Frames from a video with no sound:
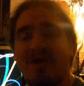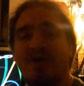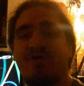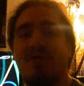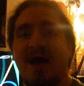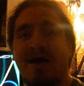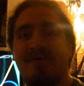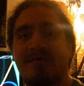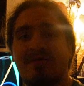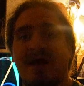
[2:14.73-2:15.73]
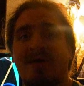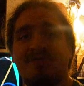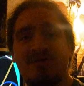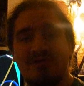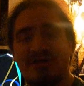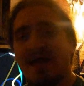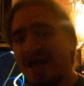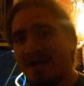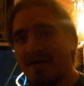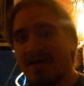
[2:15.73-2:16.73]
You, however, have fuchsia
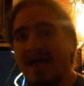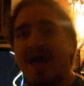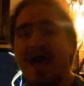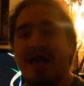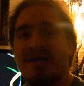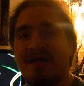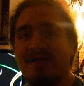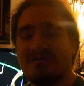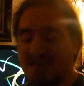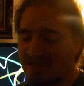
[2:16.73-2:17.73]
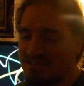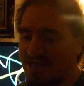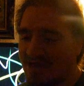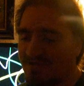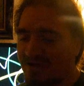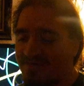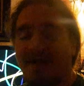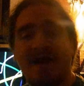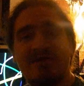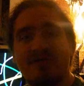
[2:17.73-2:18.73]
hair, and as such, I do not
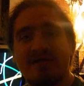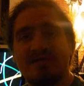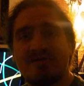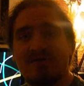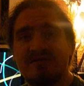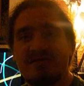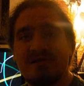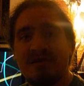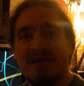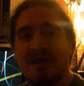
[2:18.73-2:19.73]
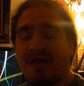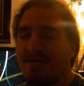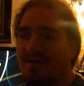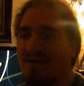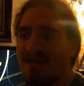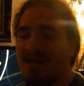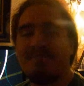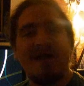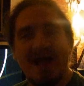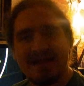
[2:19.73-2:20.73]
find your insults very
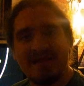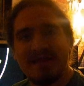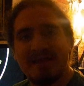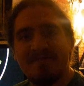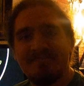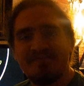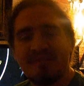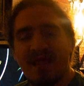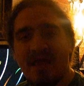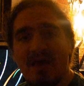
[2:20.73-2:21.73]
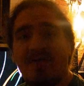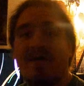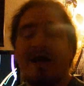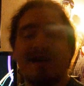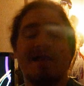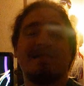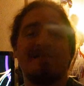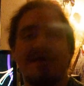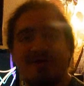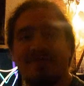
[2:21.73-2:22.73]
impacting. Well, I'd like to
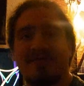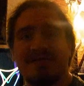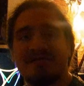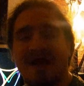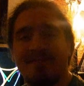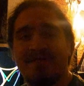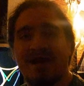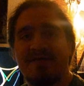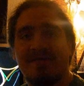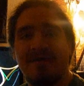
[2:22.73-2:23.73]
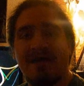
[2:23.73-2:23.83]
thank you for this time together,